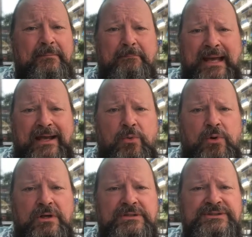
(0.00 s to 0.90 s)

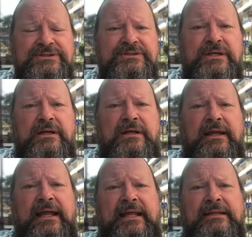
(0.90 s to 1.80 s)
backwards,
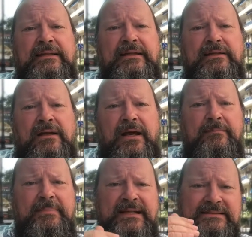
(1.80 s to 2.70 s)
and uh, the
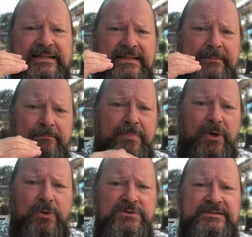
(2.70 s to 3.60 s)
companies that
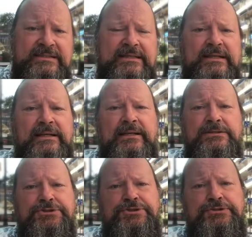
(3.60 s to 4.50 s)
impose it
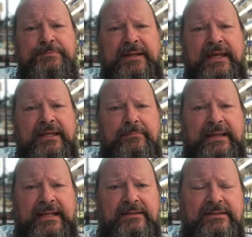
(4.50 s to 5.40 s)
should pay a
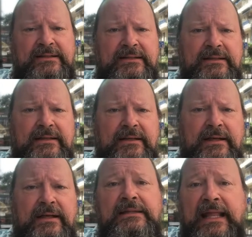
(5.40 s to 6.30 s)
penalty.
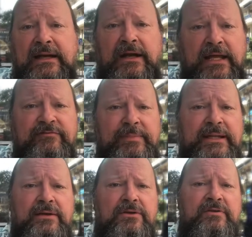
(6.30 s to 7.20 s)
There have
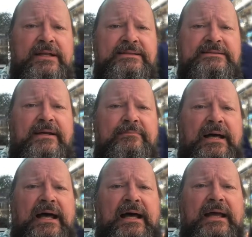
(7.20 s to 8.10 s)
been already some
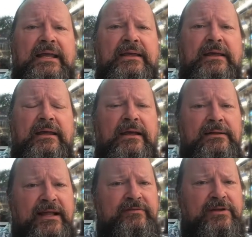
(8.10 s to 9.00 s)
high
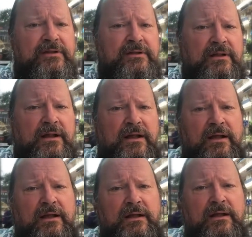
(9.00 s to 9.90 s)
level
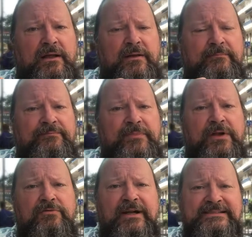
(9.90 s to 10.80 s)
um,
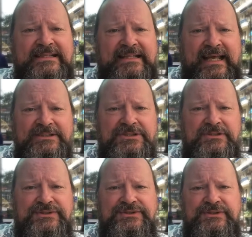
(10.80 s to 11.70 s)

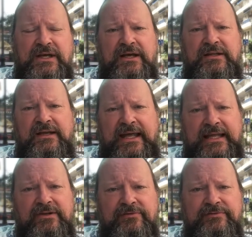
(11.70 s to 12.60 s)
resignations. Uh, the
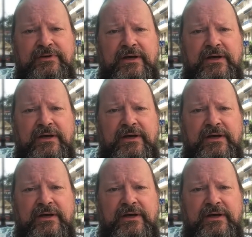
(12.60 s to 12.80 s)
head of